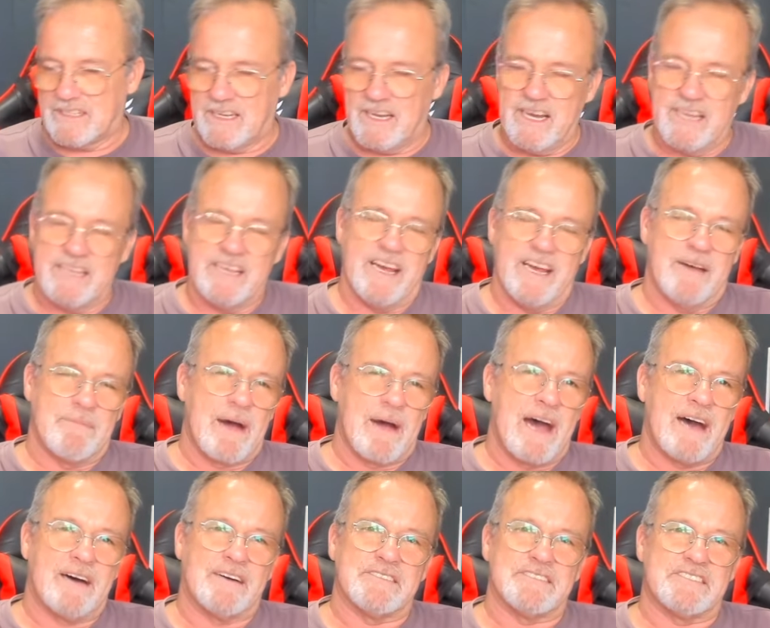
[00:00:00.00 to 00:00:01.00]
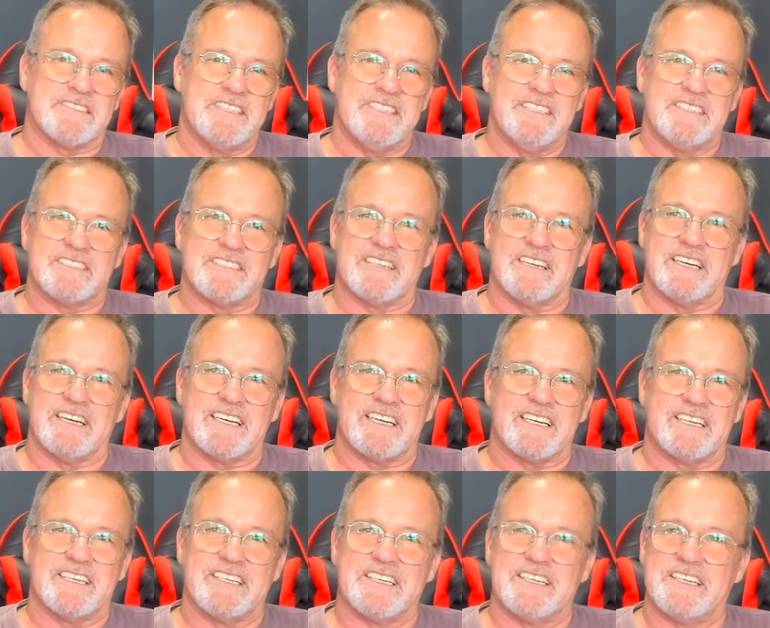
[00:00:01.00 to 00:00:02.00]
yeah, Miles, she is like,
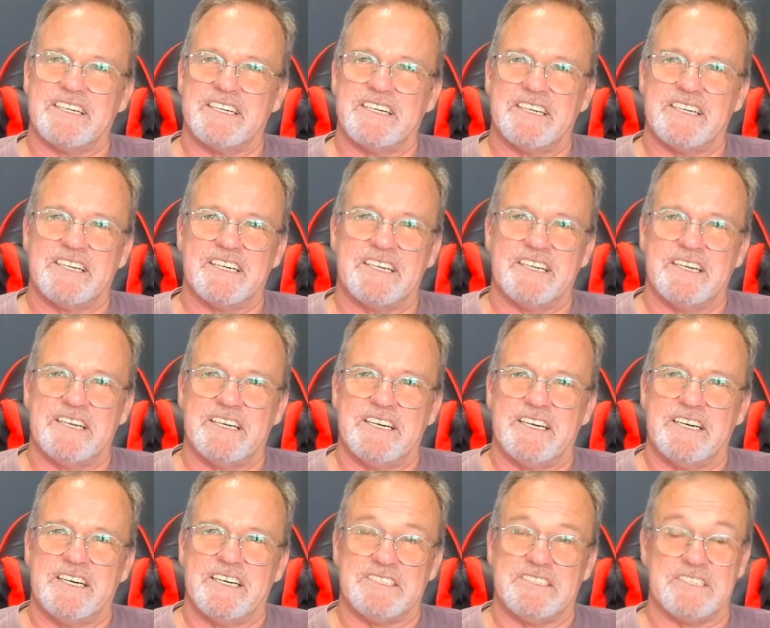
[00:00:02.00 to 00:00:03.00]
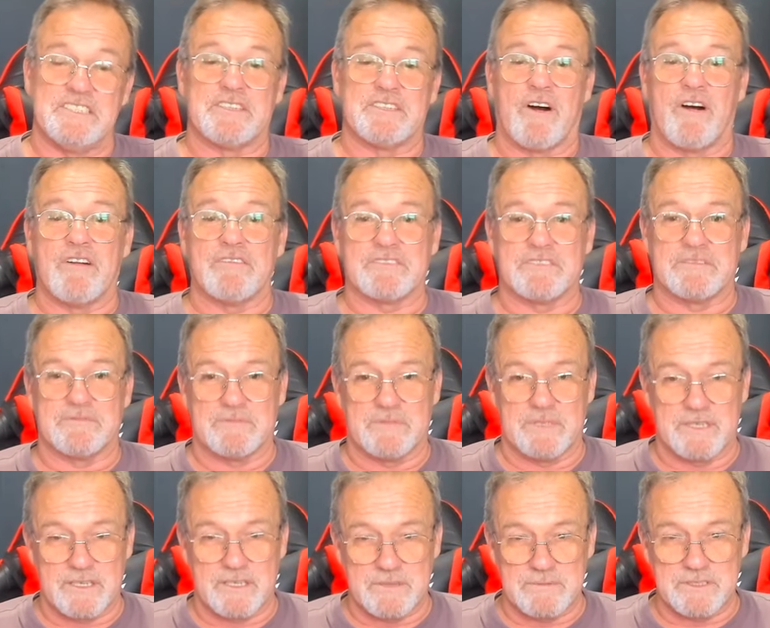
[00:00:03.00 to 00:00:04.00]
she's awesome when
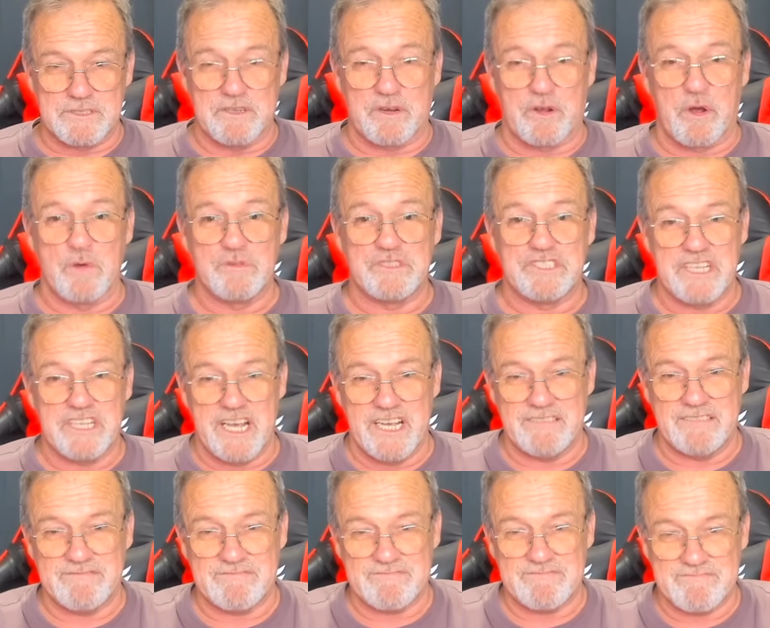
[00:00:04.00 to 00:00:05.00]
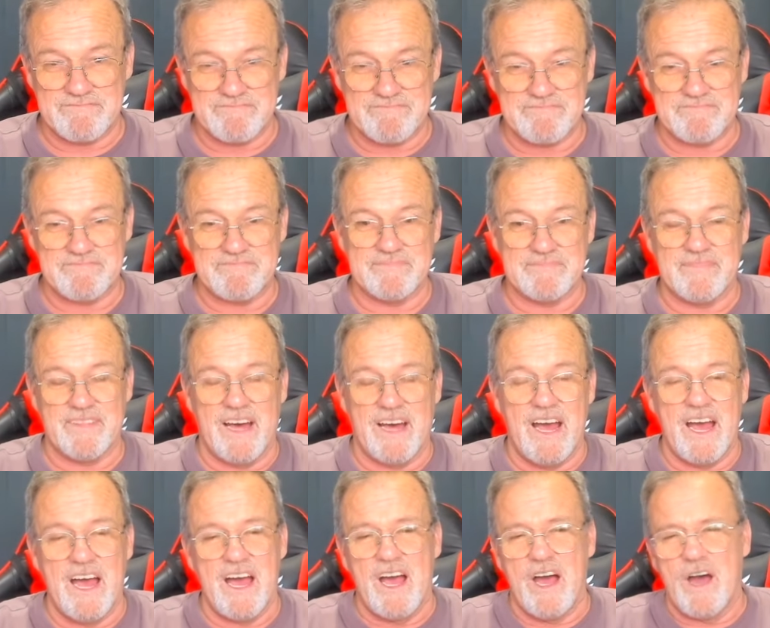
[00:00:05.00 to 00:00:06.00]
it comes to negotiating.
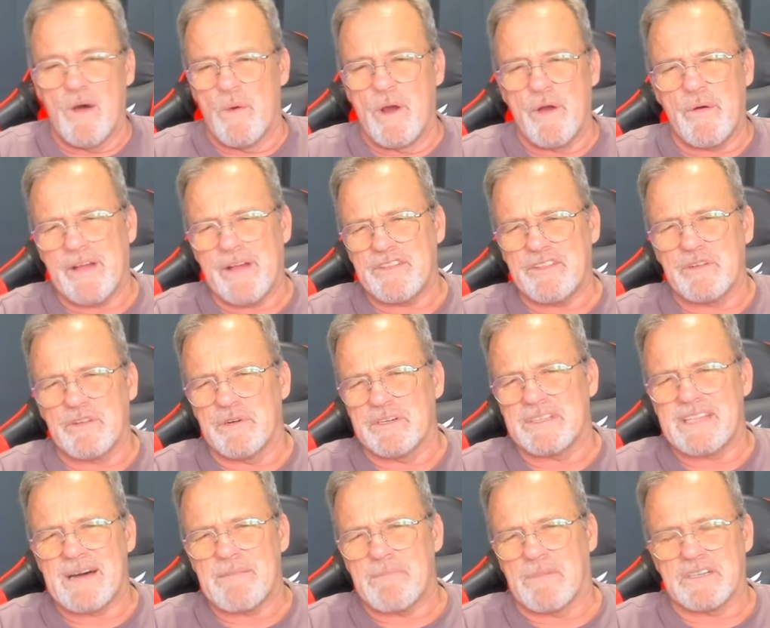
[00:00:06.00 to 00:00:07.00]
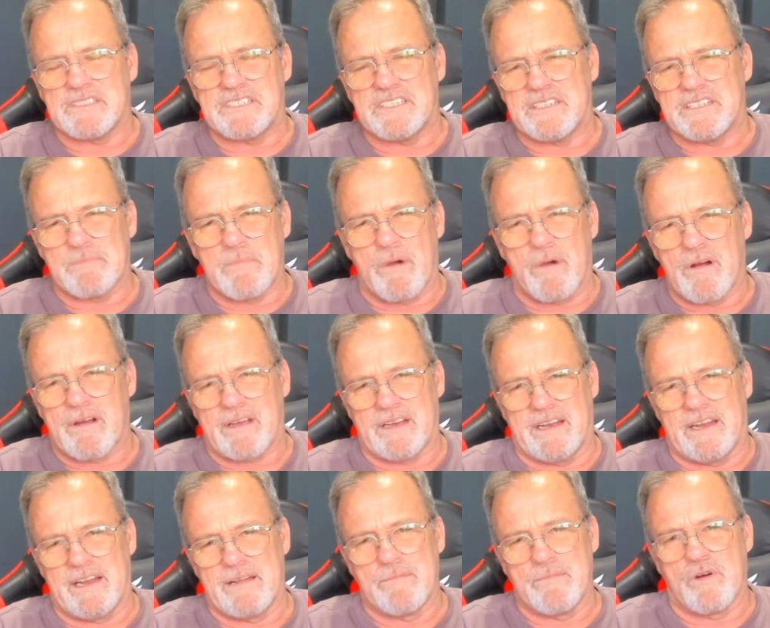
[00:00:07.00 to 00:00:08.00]
We don't have to do it that much at the market
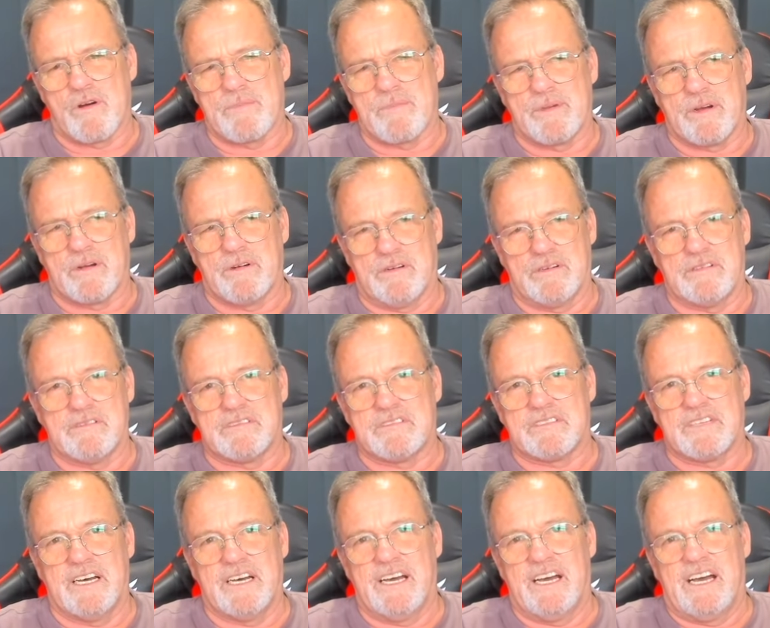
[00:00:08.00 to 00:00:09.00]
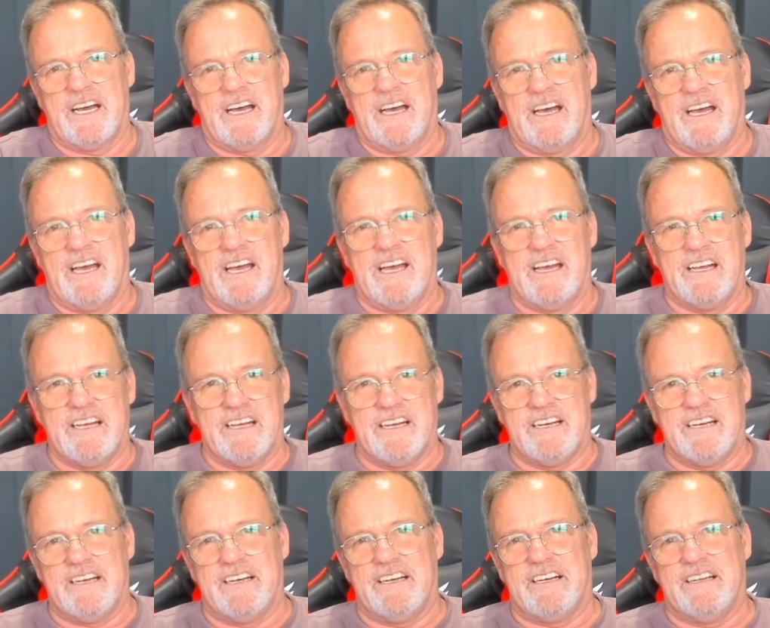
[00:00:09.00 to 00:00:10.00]
anymore because
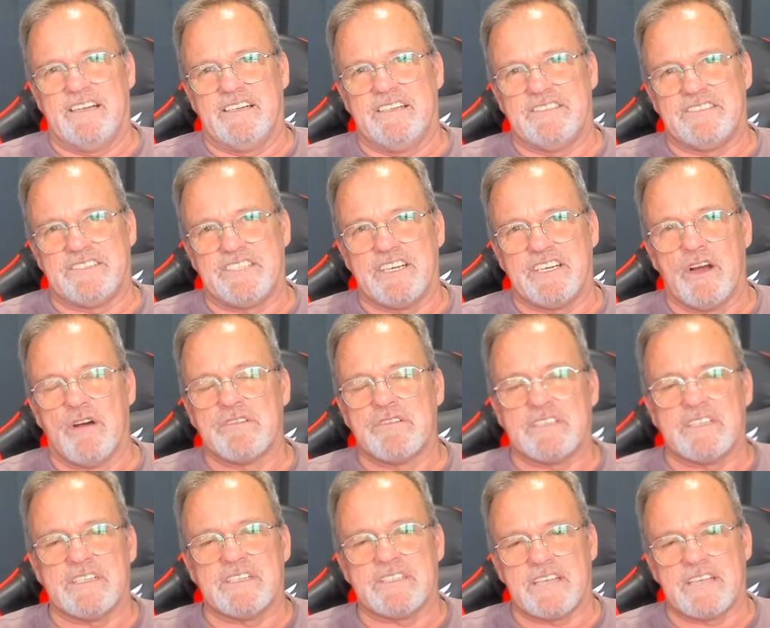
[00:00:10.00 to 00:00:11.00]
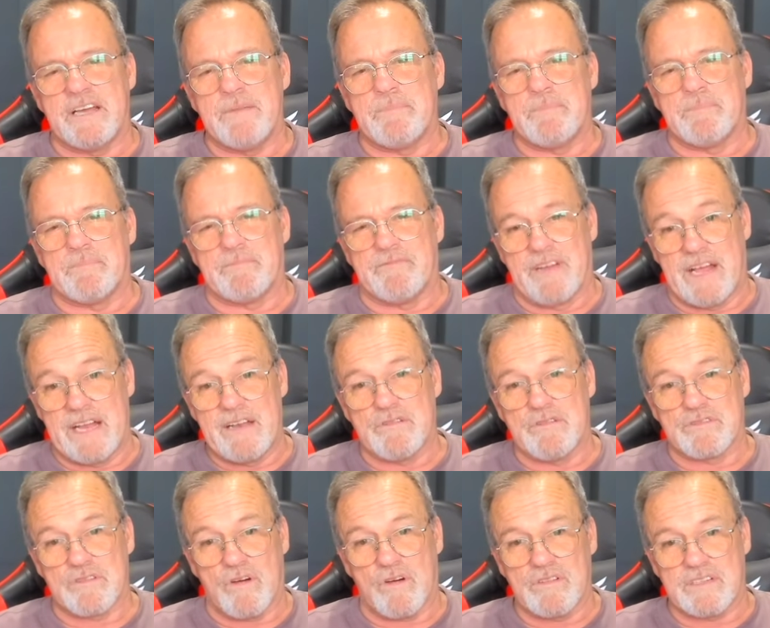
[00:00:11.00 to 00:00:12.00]
she goes to the same
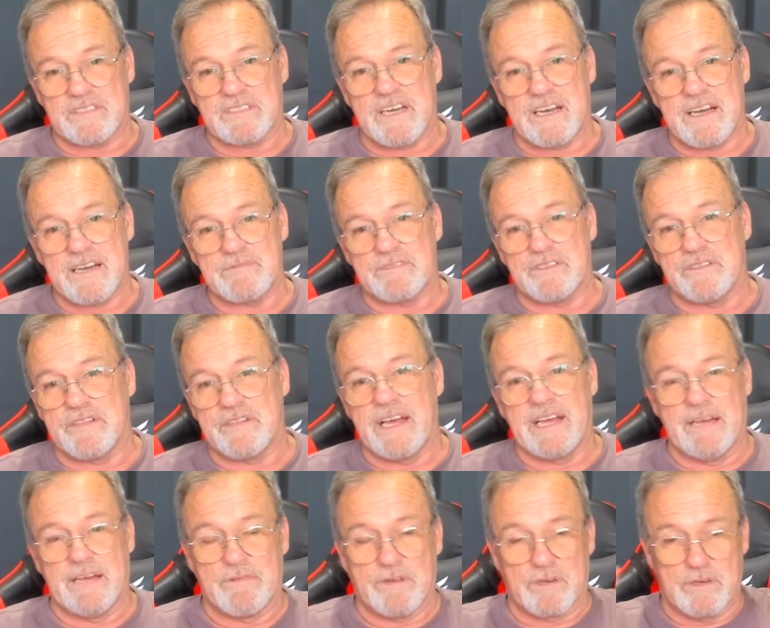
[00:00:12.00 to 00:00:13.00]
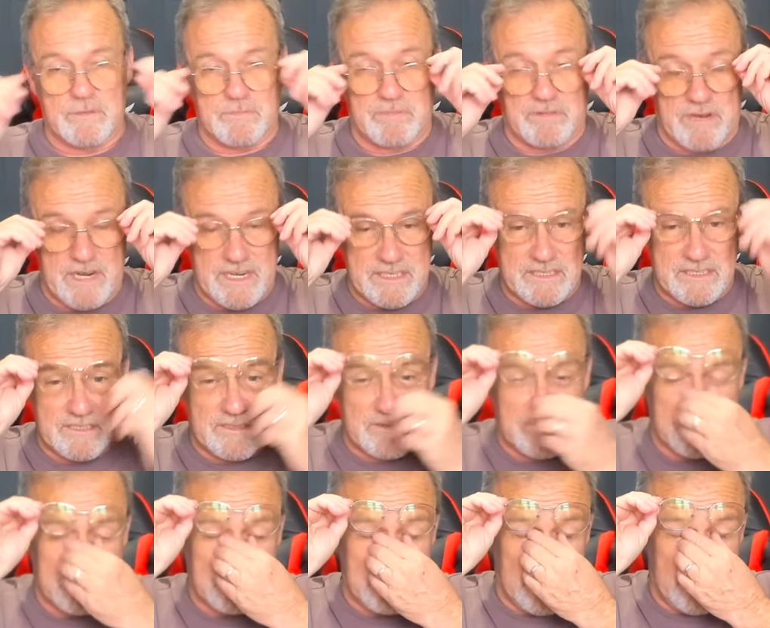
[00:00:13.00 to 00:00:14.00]
vendors all the time, so they give her good prices
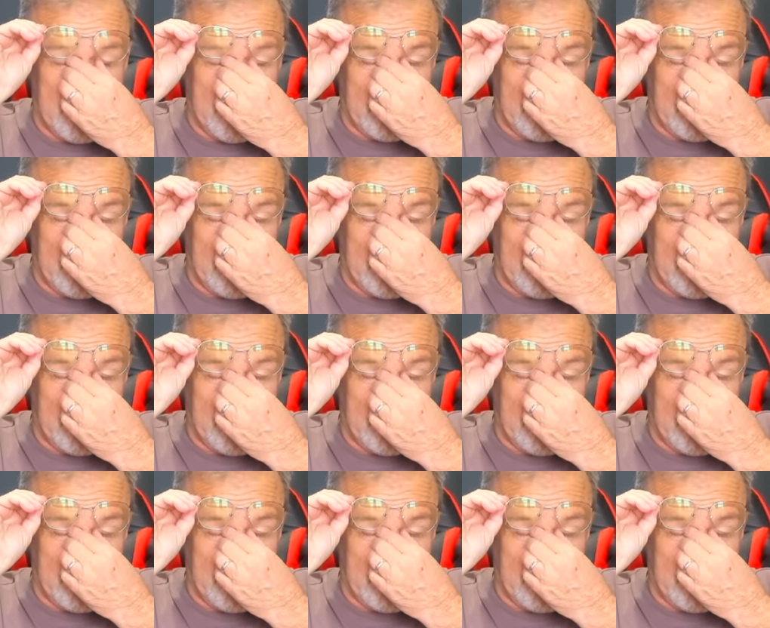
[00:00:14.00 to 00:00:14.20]
and stuff.